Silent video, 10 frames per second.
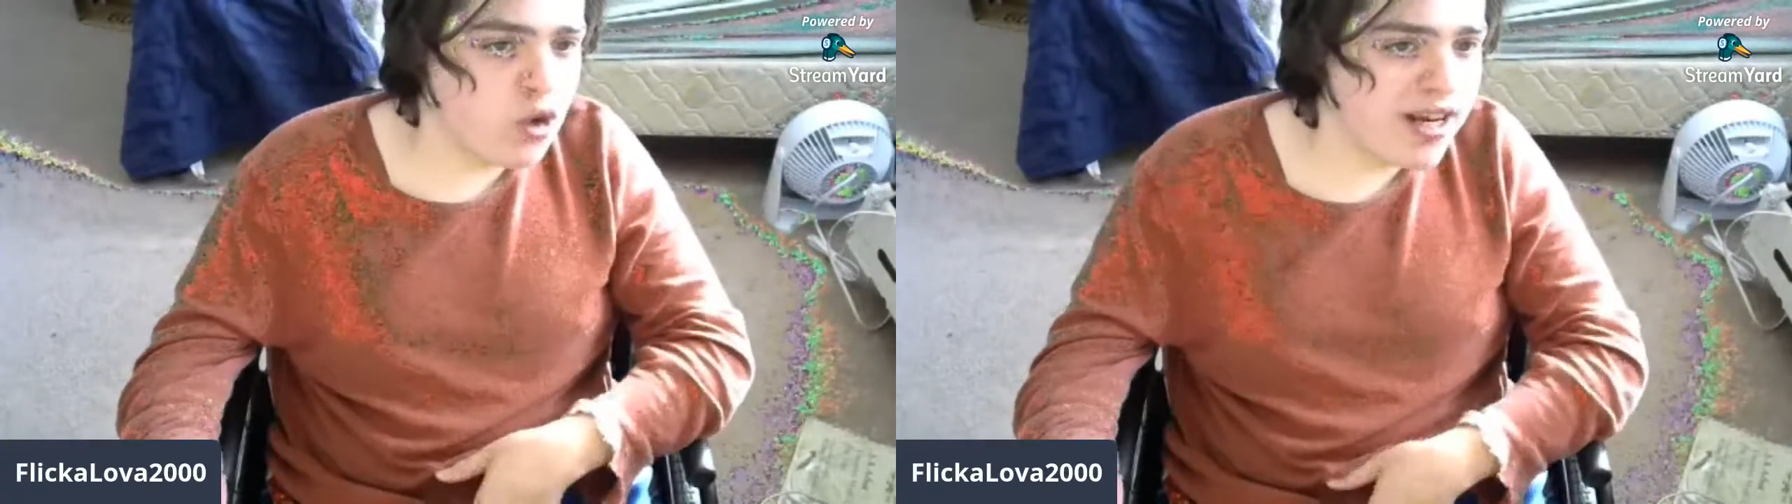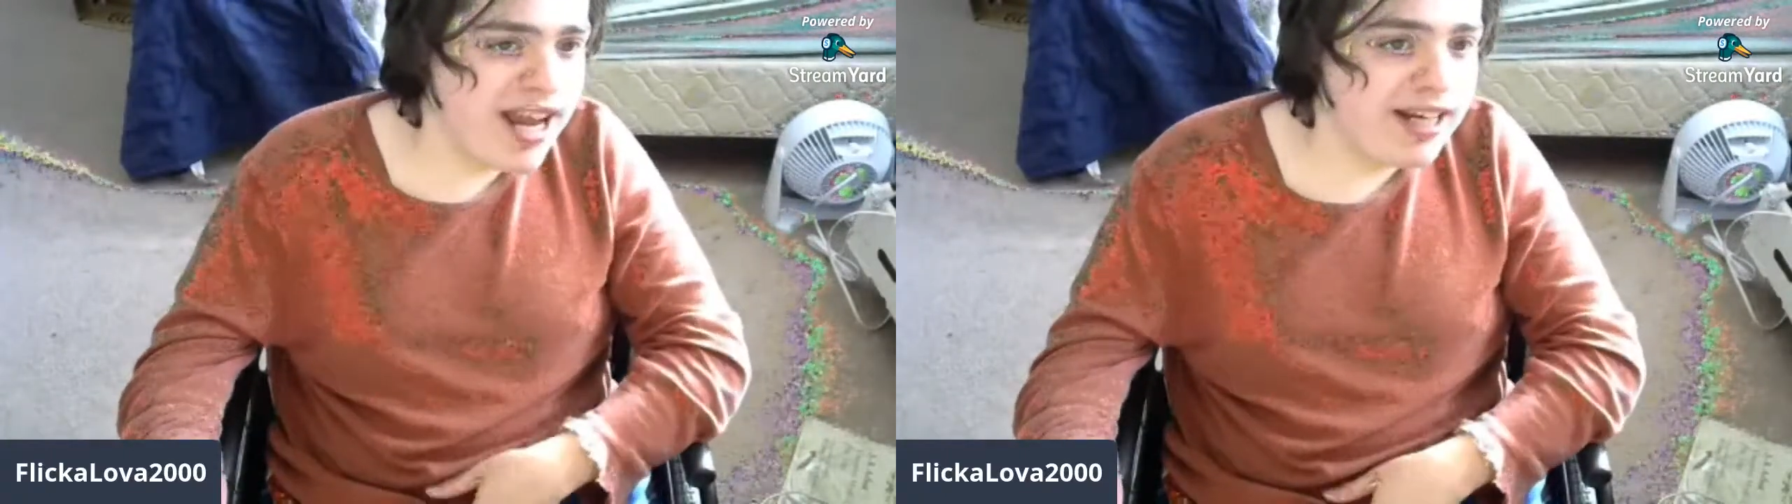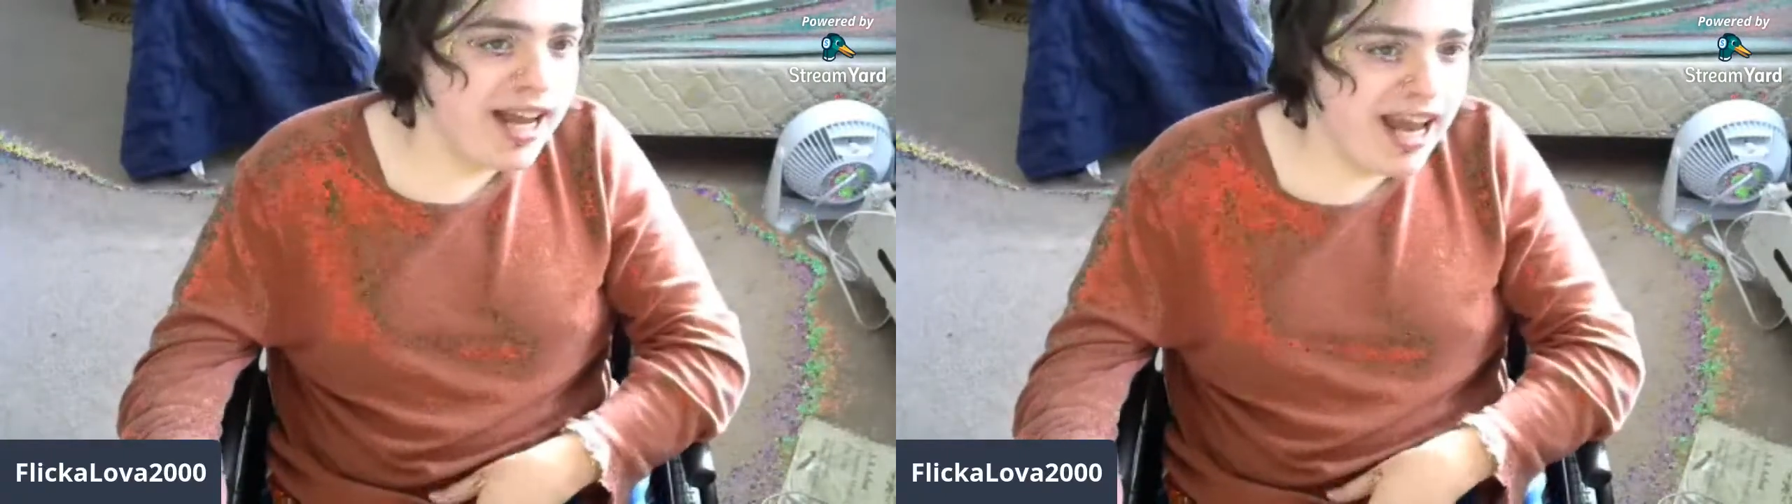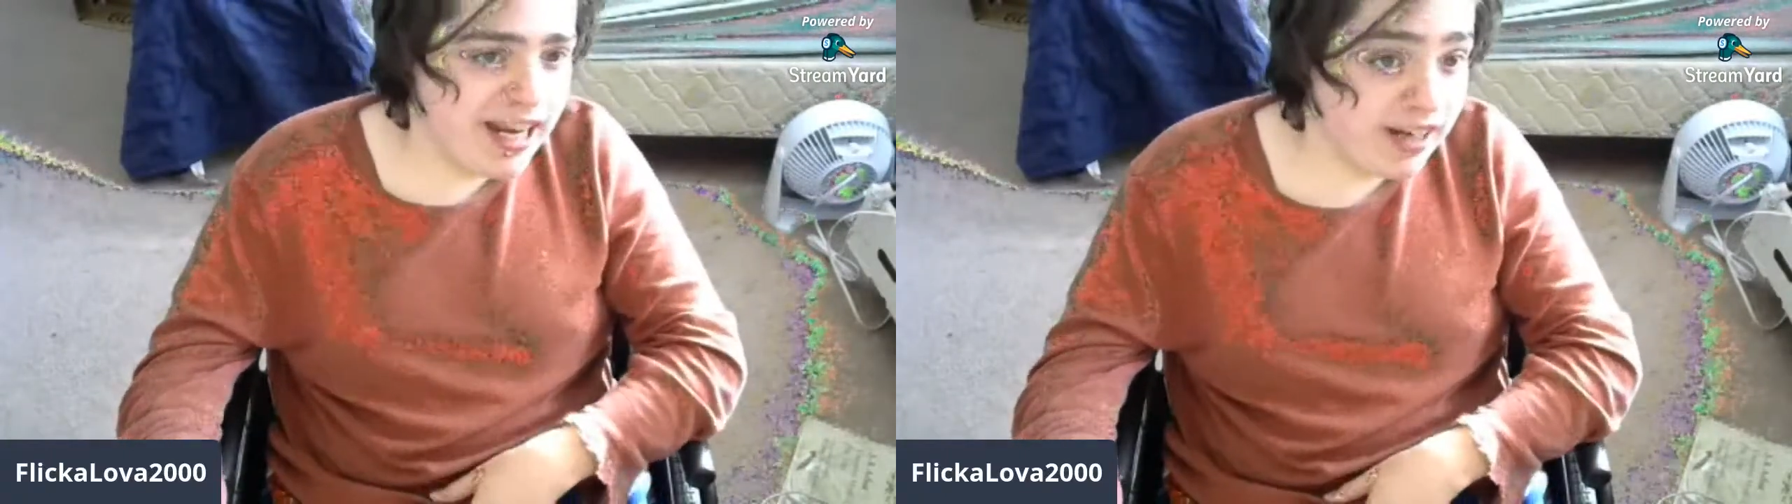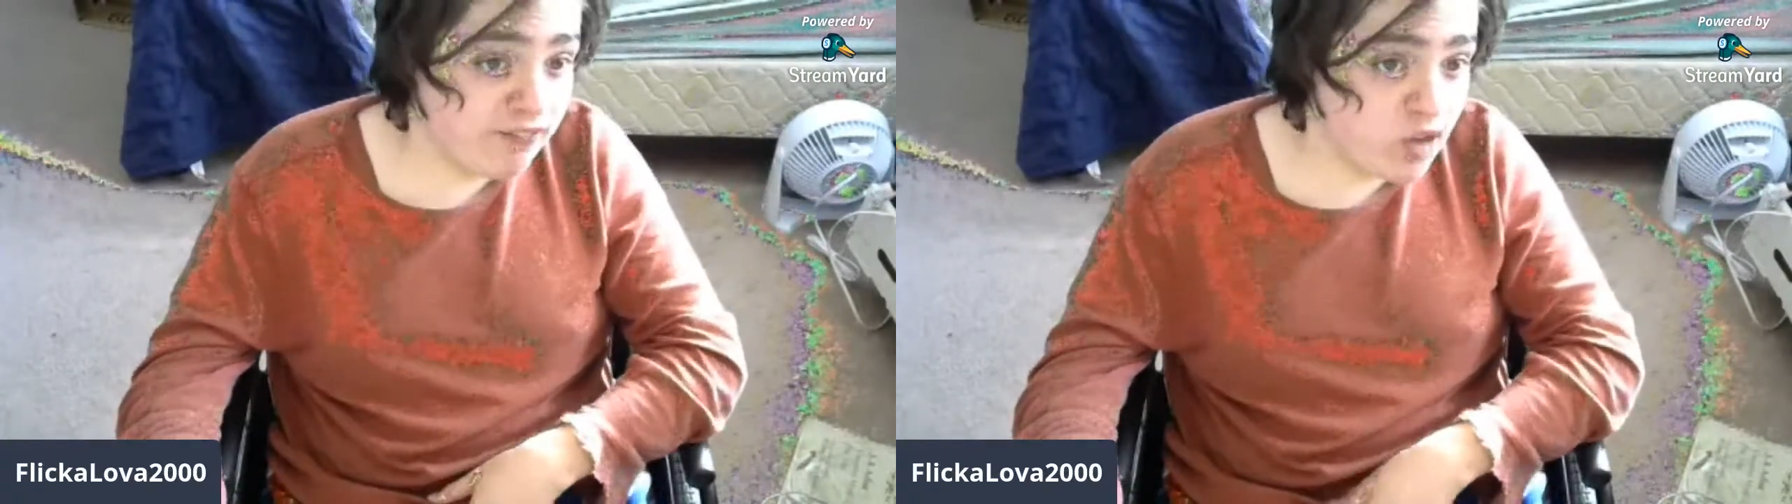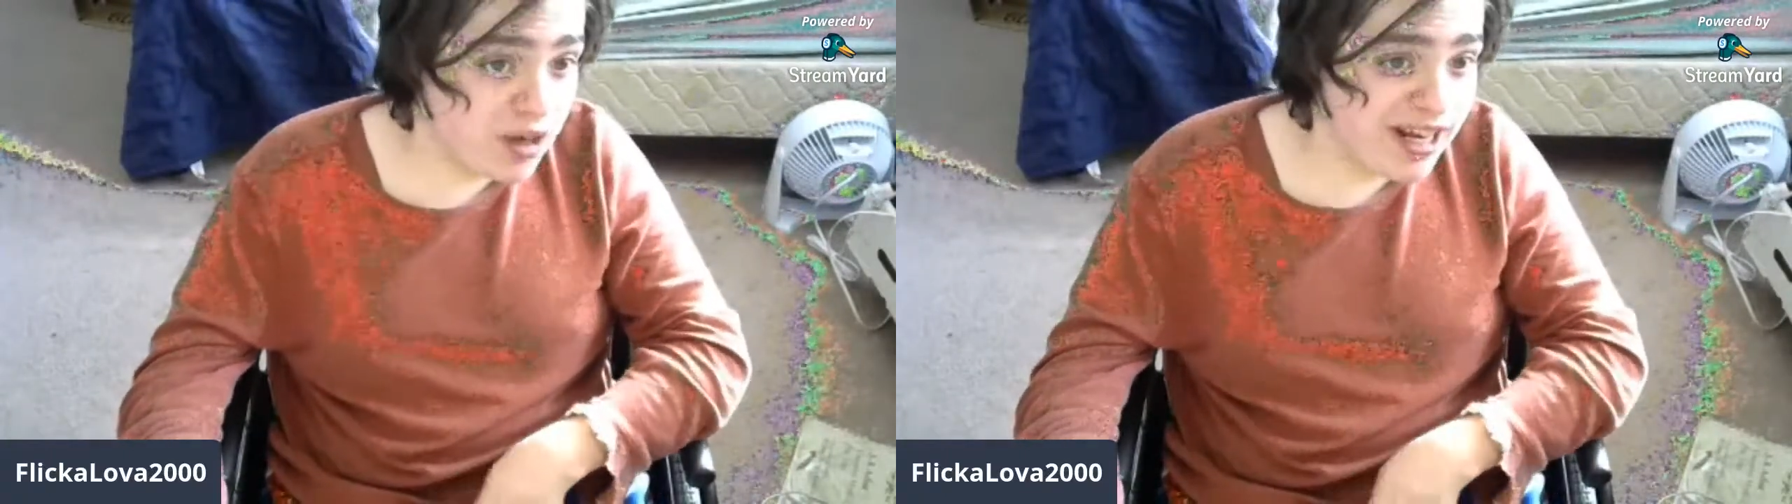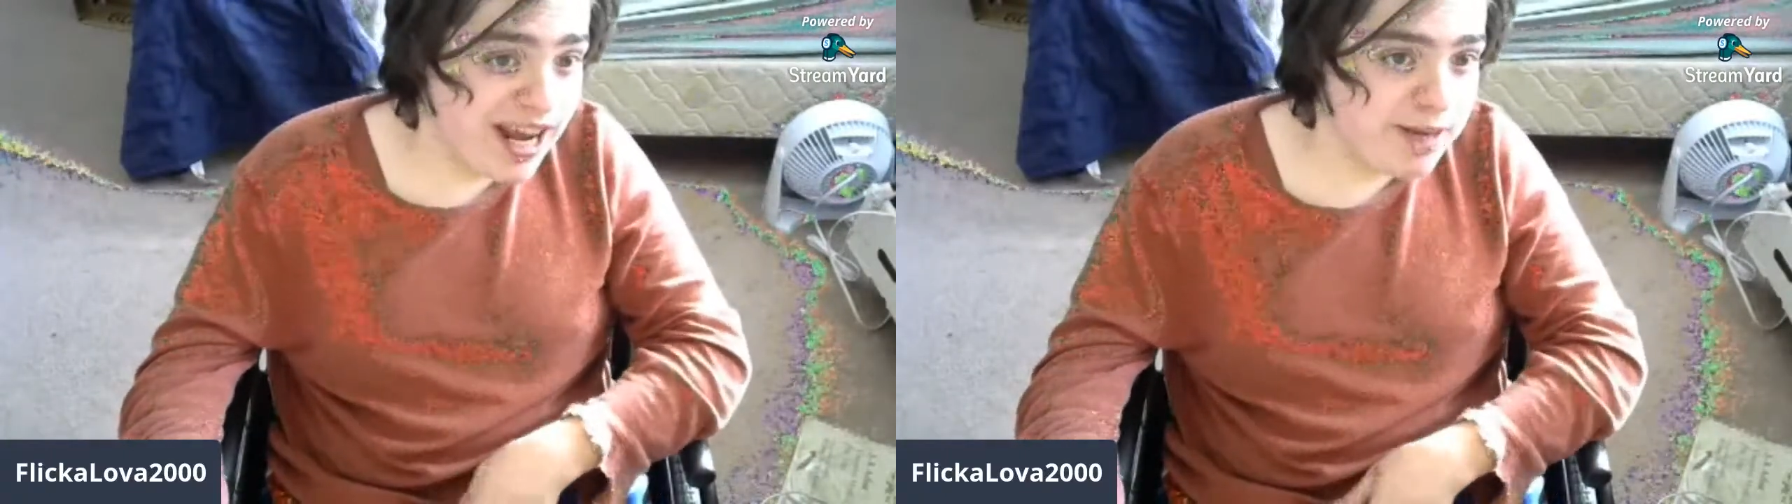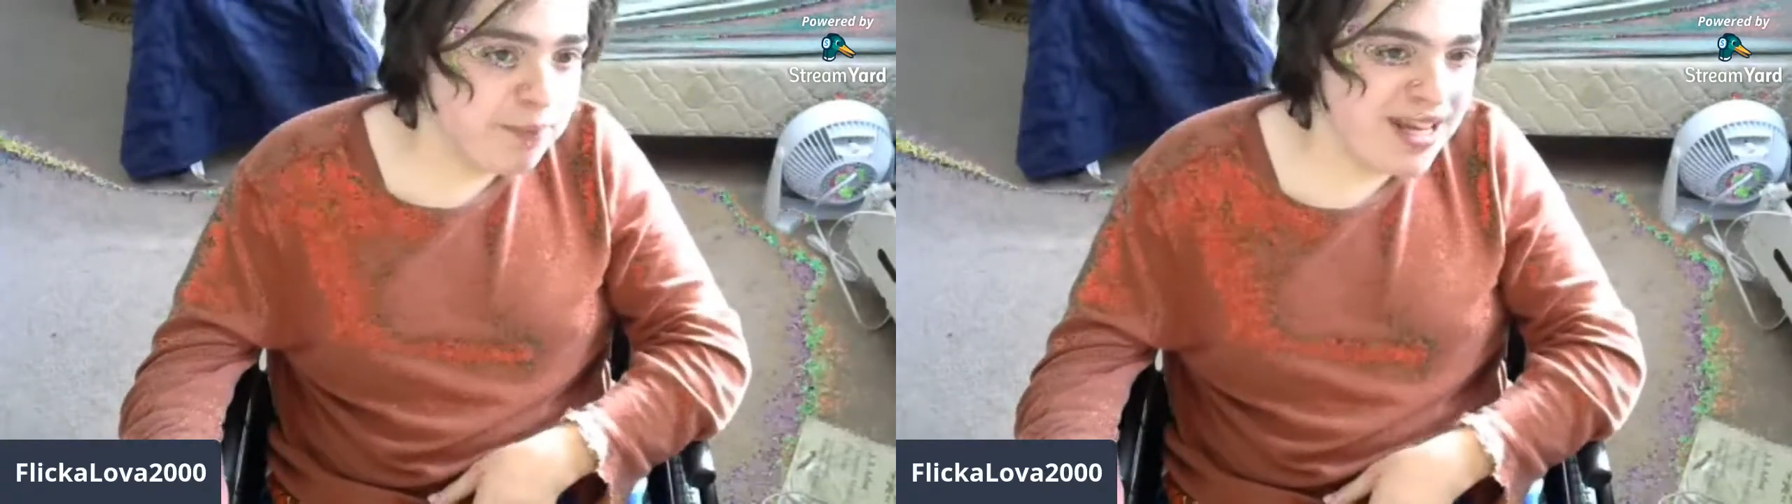38A and
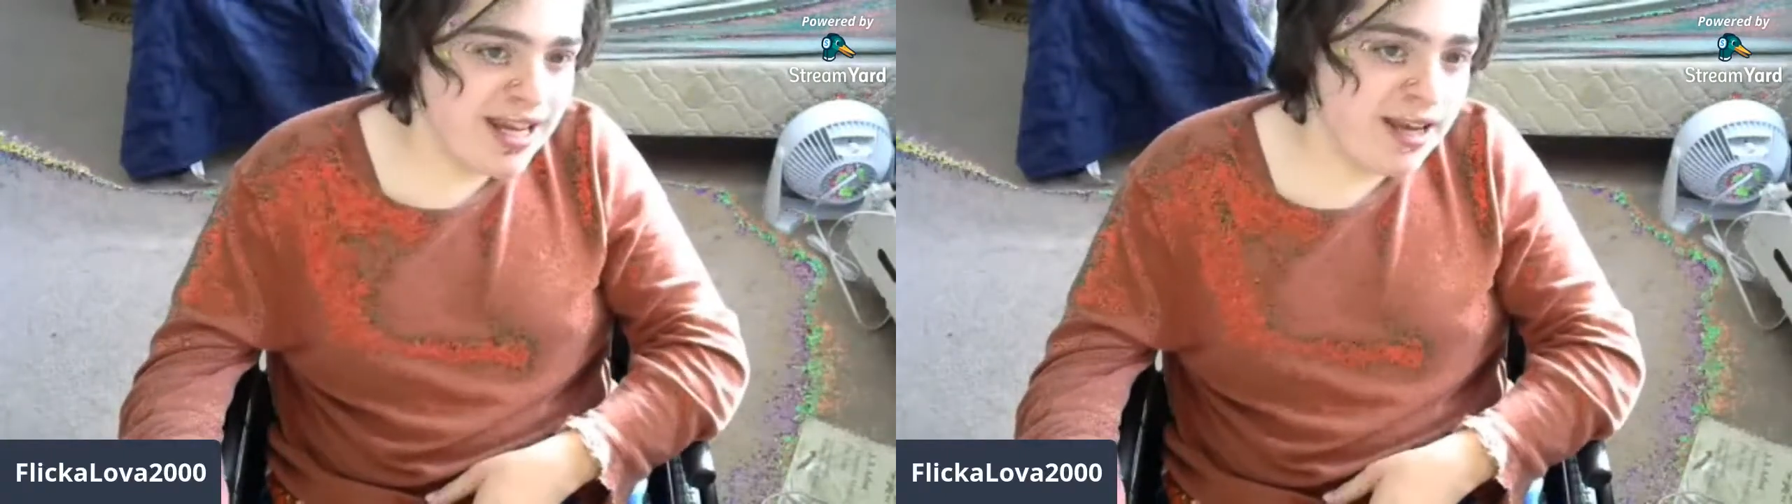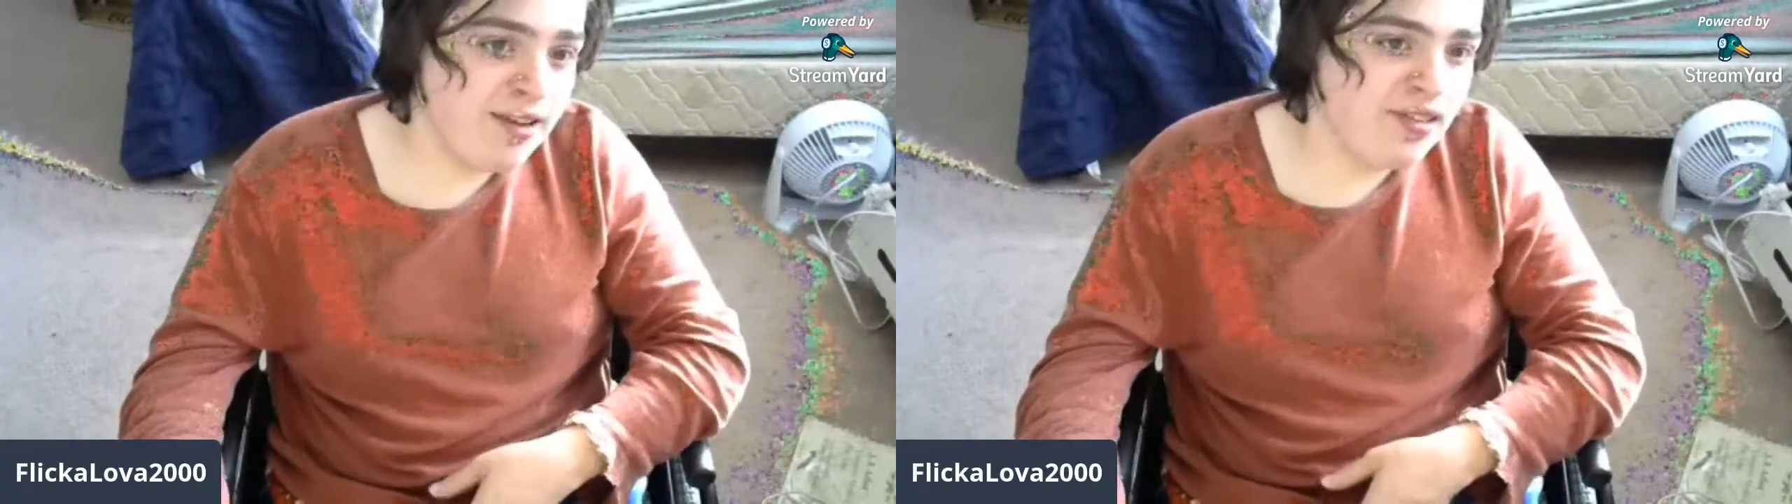38B,